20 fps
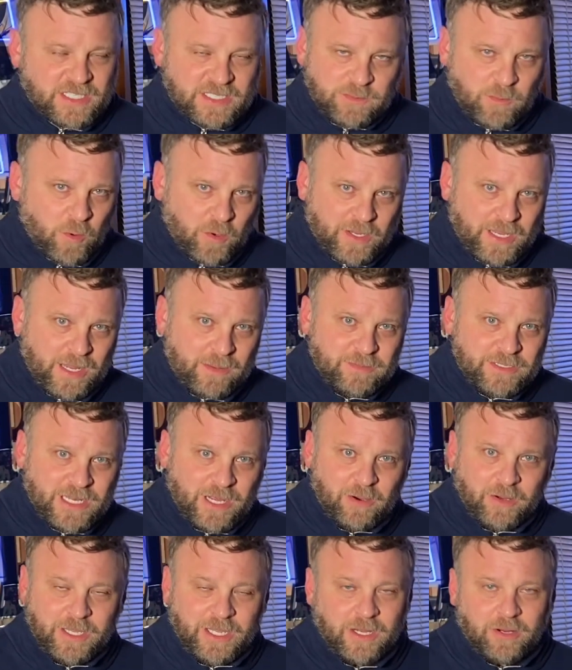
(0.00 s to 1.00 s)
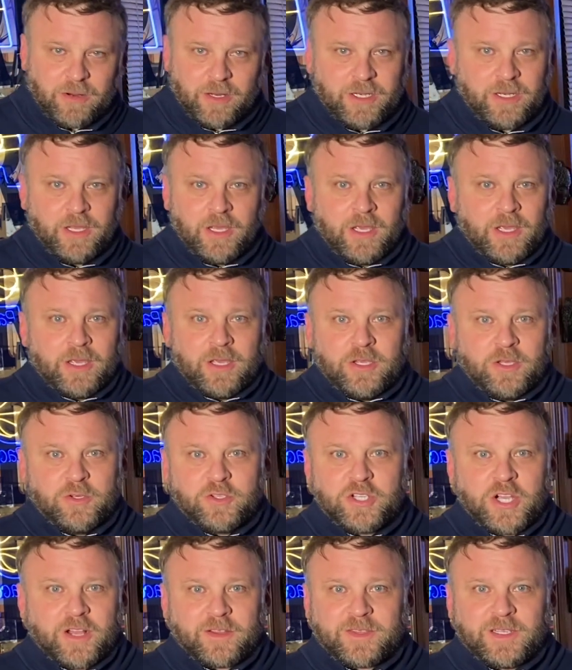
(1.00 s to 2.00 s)
more games now a year, and you
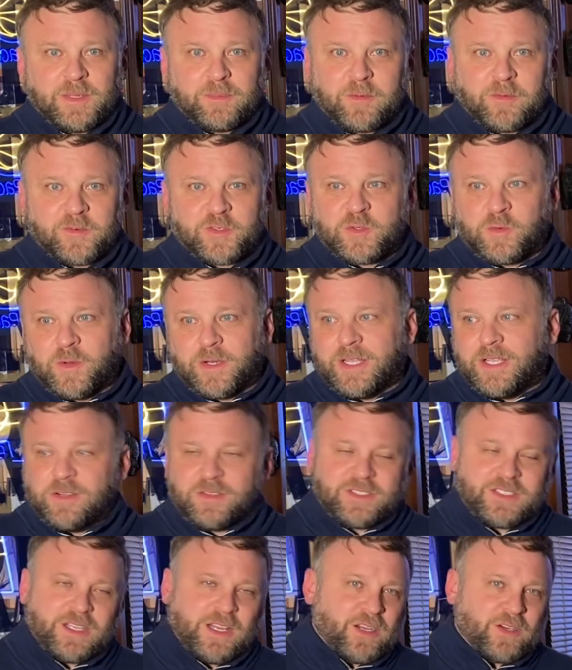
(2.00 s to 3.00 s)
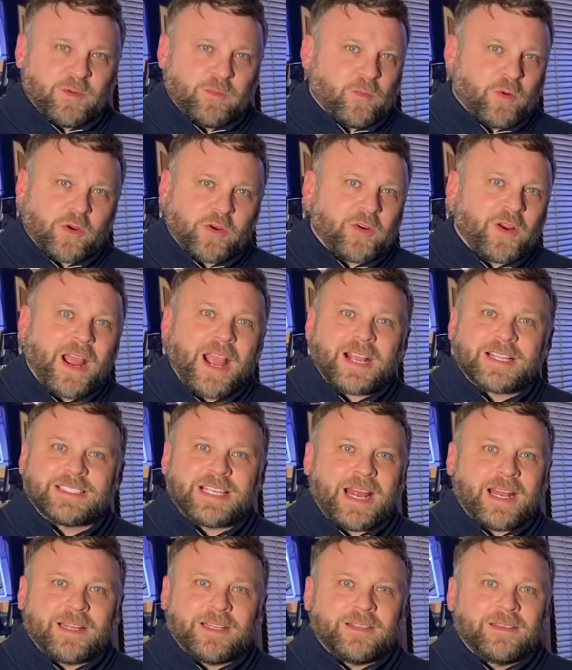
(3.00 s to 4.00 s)
chalked it up over 20 years. It's 100 more cracks
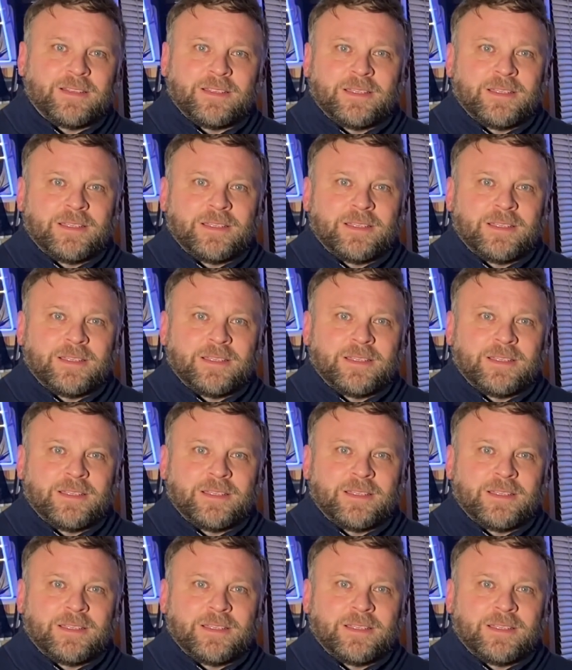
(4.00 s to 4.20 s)
at it.